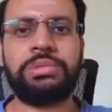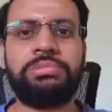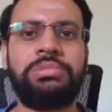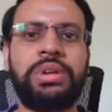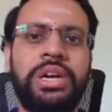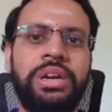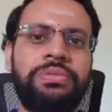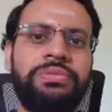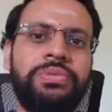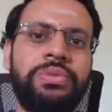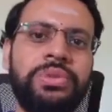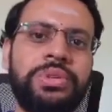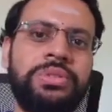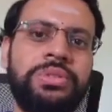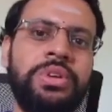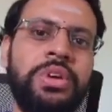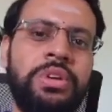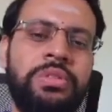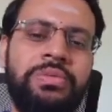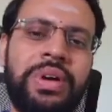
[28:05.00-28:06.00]
But of course
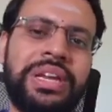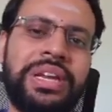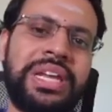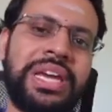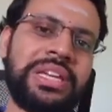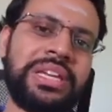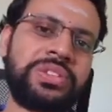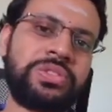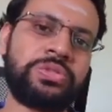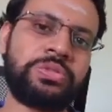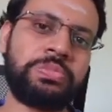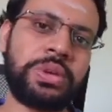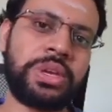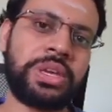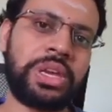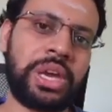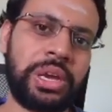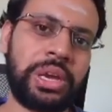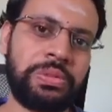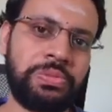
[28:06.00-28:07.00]
one has to be
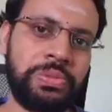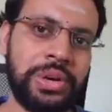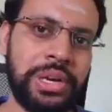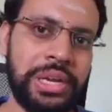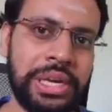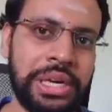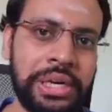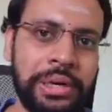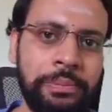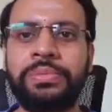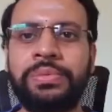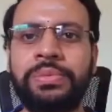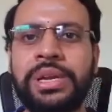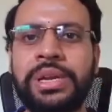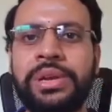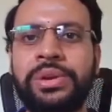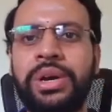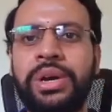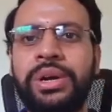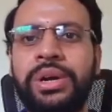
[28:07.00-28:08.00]
careful here while
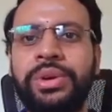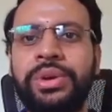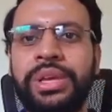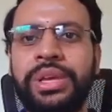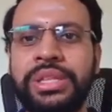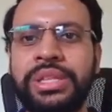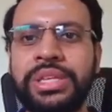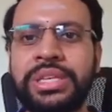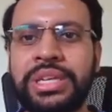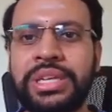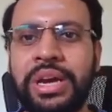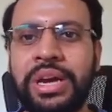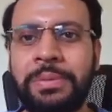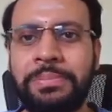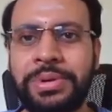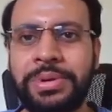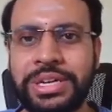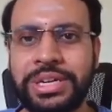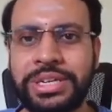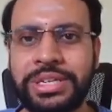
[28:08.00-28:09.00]
you are doing these
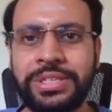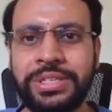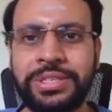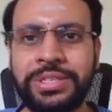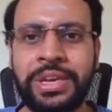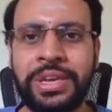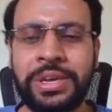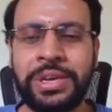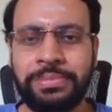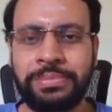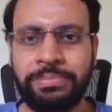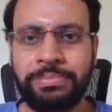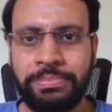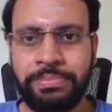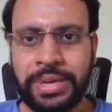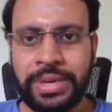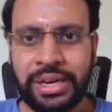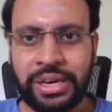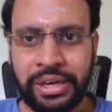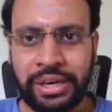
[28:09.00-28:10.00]
operations,
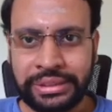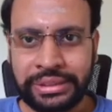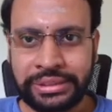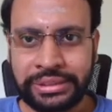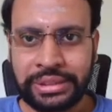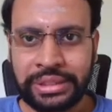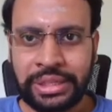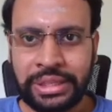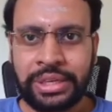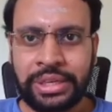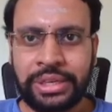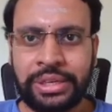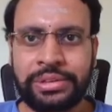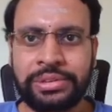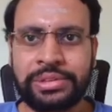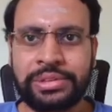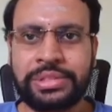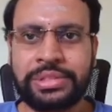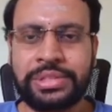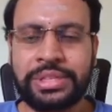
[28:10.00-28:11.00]
because
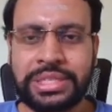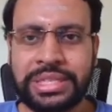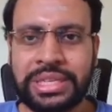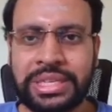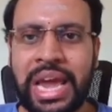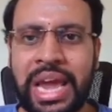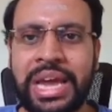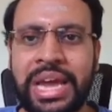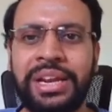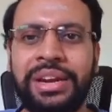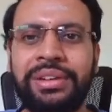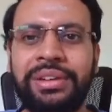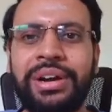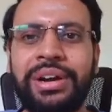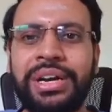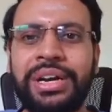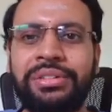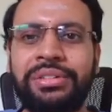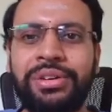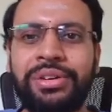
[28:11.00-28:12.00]
the scanner,
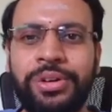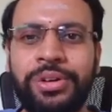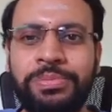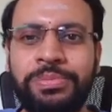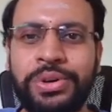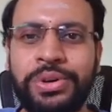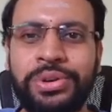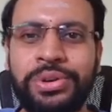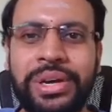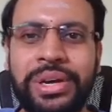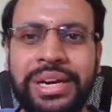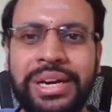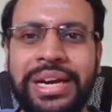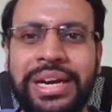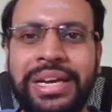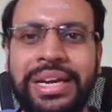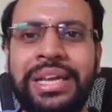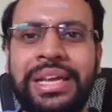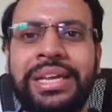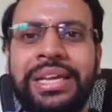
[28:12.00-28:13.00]
whatever output you are
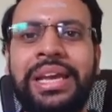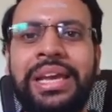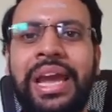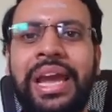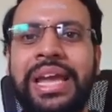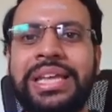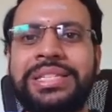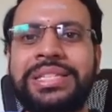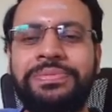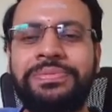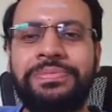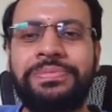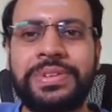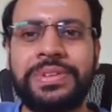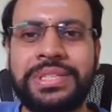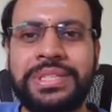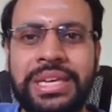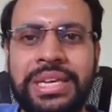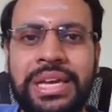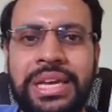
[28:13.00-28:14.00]
getting, has a
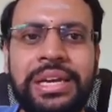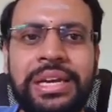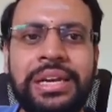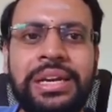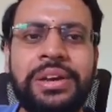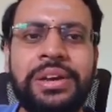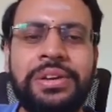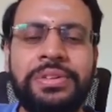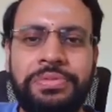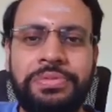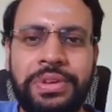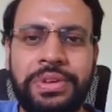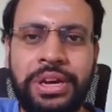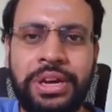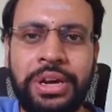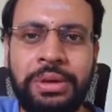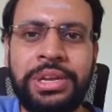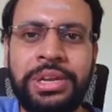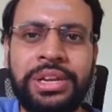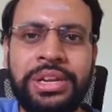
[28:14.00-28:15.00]
physical
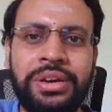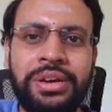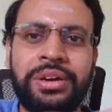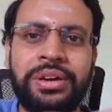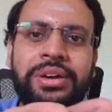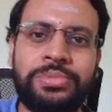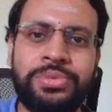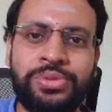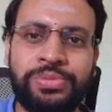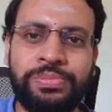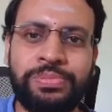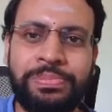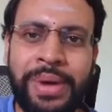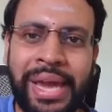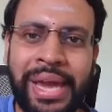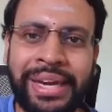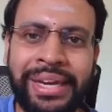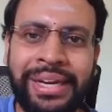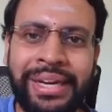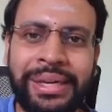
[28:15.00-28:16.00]
phenomena to
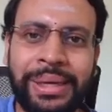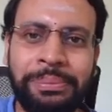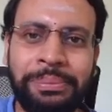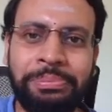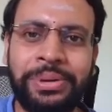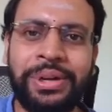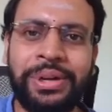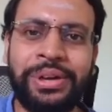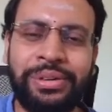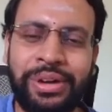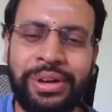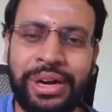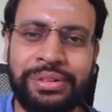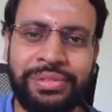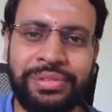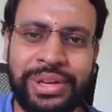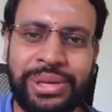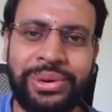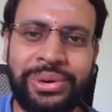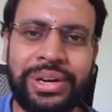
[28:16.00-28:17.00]
back it up, and
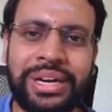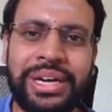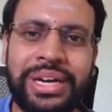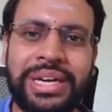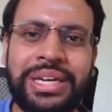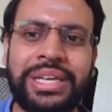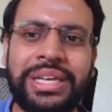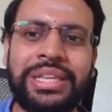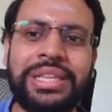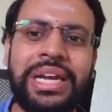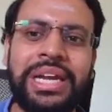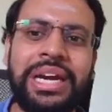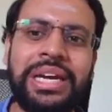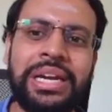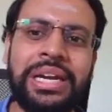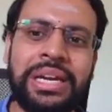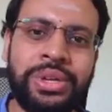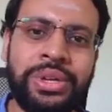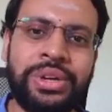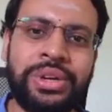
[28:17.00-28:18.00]
why you are getting that.
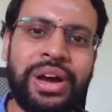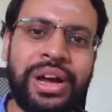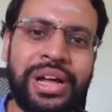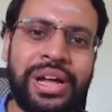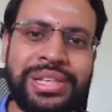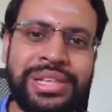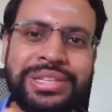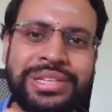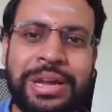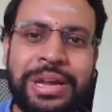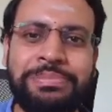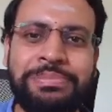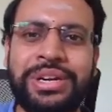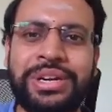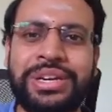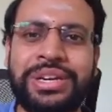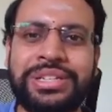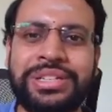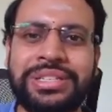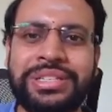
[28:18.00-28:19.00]
All these
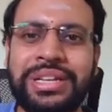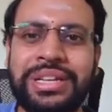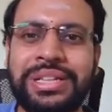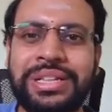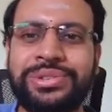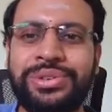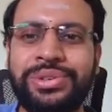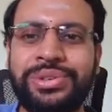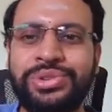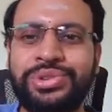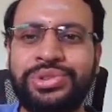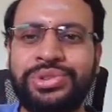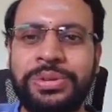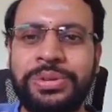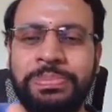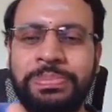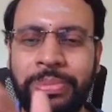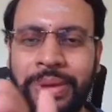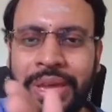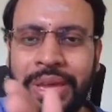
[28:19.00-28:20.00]
operations also you
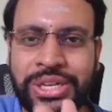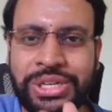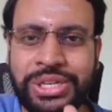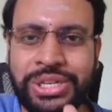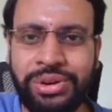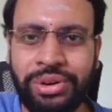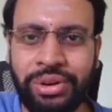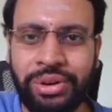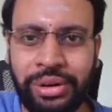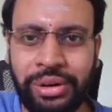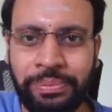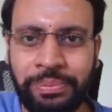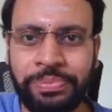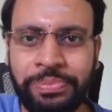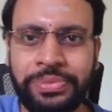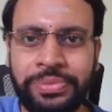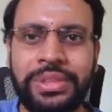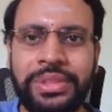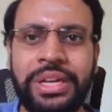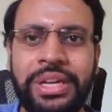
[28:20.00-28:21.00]
should make sure
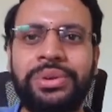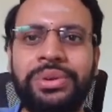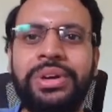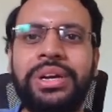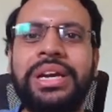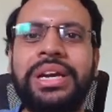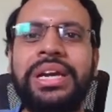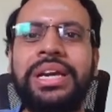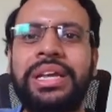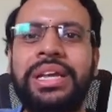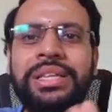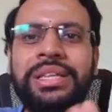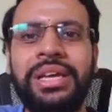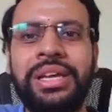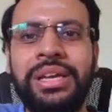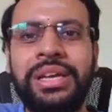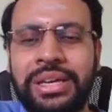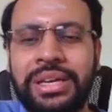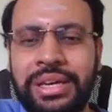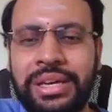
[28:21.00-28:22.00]
that you are getting the
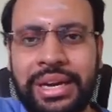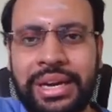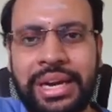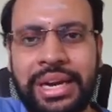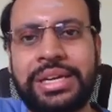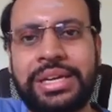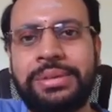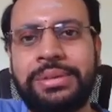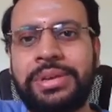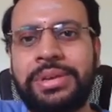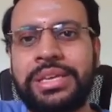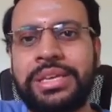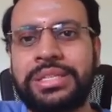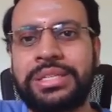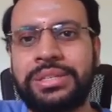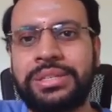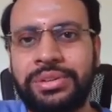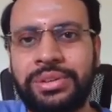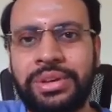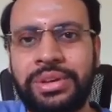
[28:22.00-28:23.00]
right image,
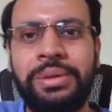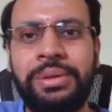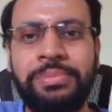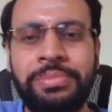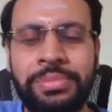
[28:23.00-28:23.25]
okay.